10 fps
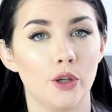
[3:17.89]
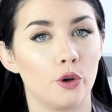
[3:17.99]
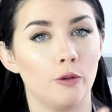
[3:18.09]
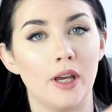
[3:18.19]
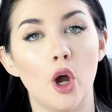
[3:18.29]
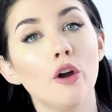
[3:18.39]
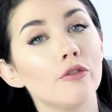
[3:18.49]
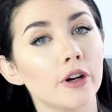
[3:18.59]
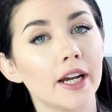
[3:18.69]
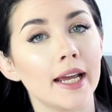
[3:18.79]
You could be
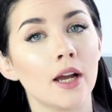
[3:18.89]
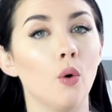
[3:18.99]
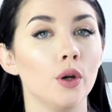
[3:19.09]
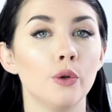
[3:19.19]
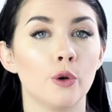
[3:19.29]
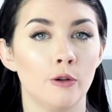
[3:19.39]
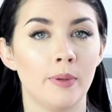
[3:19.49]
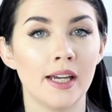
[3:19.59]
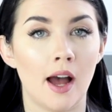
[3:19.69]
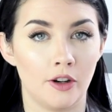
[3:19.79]
overeating or you could
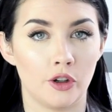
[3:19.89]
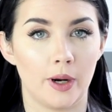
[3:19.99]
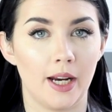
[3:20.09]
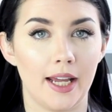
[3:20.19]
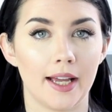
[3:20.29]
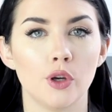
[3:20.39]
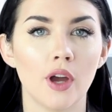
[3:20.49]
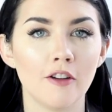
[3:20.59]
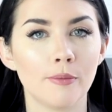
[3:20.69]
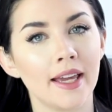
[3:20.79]
be undereating.
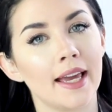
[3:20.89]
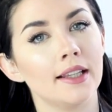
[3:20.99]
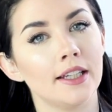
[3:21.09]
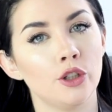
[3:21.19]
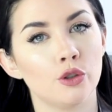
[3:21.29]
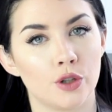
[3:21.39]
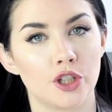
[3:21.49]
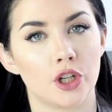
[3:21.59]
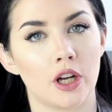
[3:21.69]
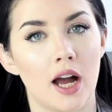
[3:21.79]
You have my Get Lean
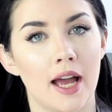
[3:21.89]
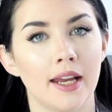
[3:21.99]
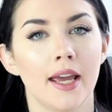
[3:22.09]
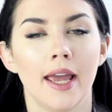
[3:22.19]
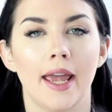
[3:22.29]
nutrition guide.